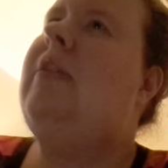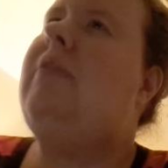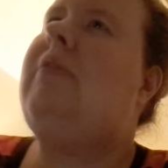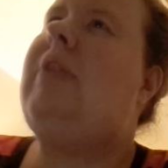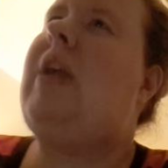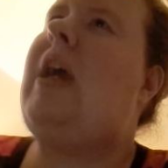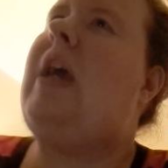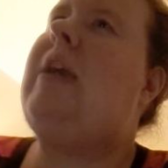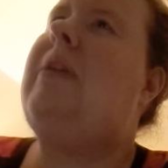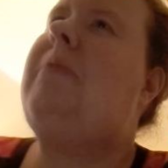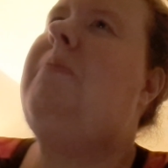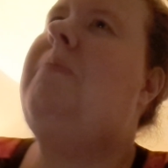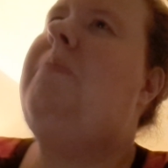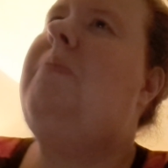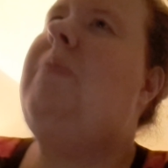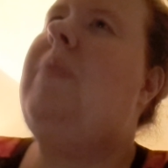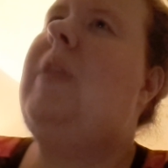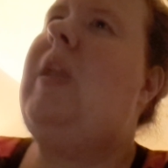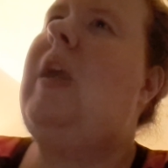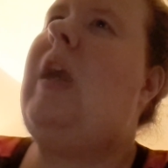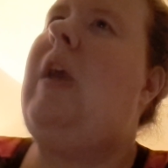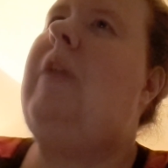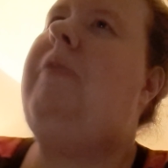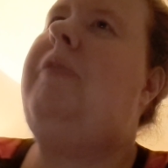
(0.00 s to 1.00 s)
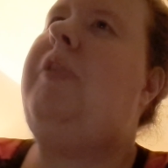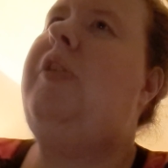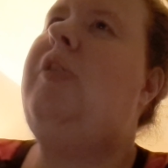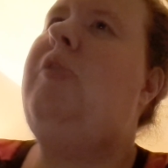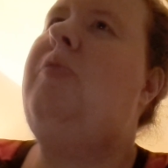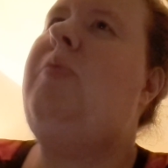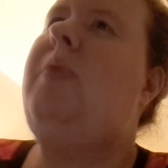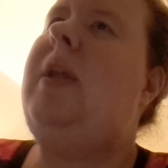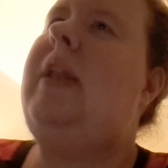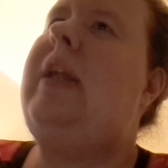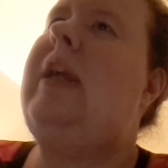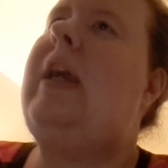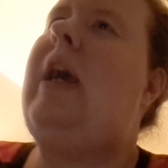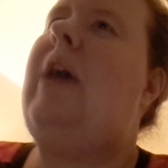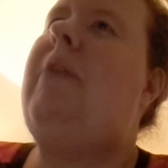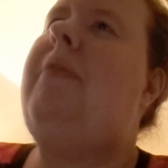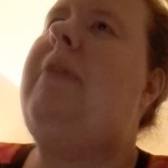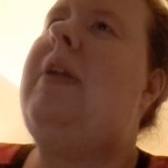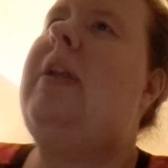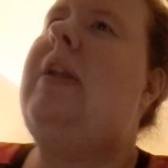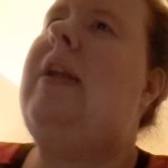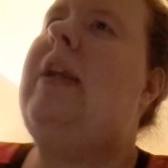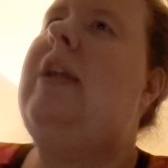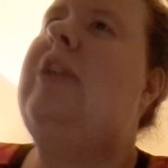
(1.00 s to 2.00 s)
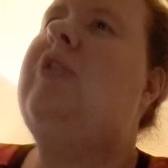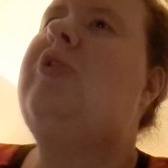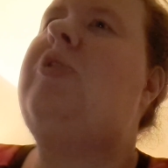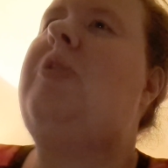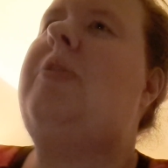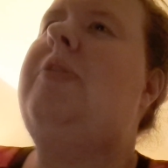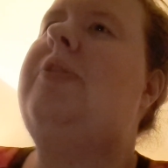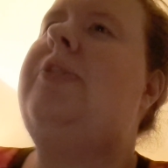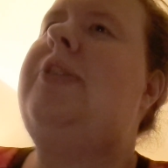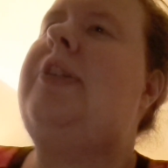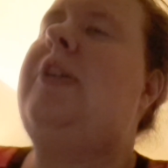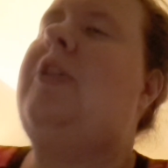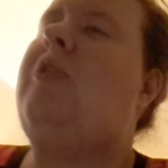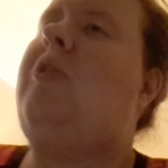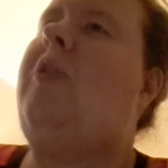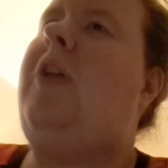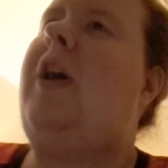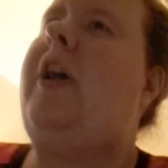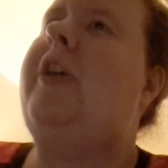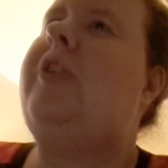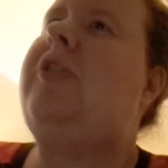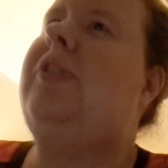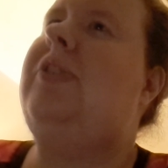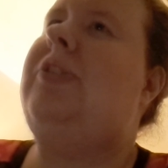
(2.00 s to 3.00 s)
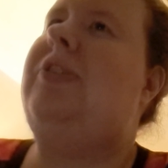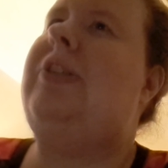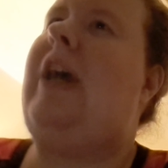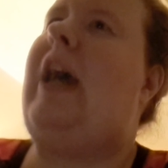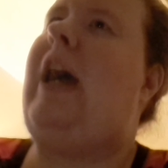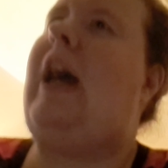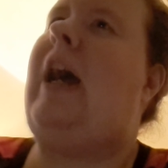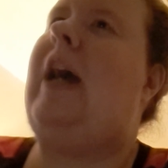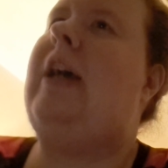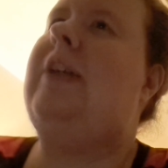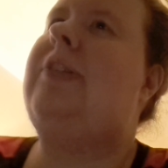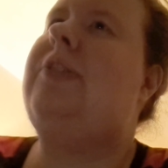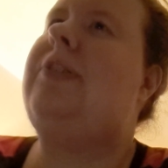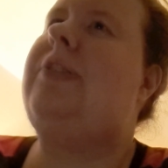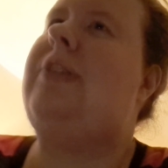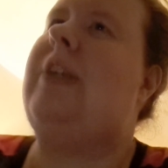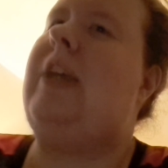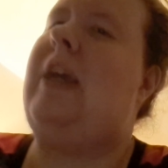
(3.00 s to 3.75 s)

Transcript: Like, if you really have an interesting question to ask,